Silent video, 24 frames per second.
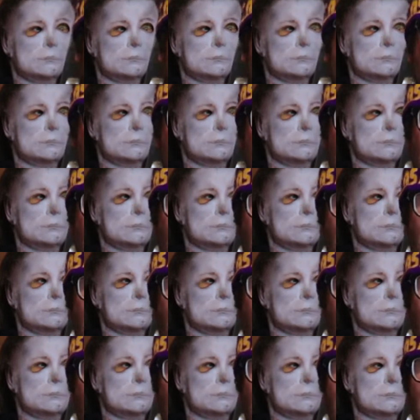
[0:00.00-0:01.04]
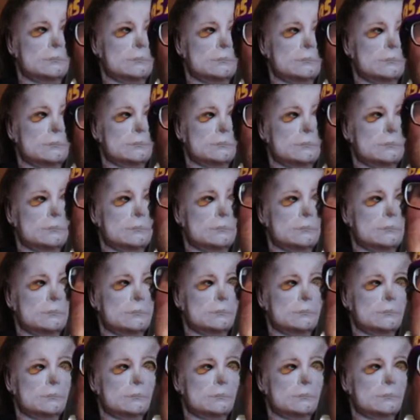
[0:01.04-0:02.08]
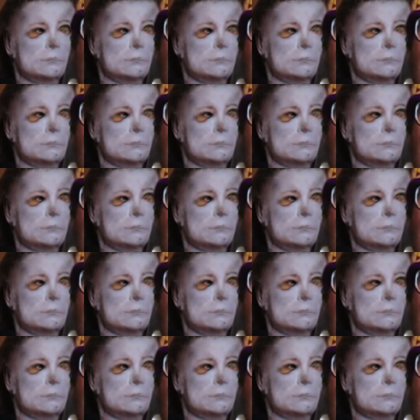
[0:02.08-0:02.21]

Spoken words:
No words are spoken by the person on screen.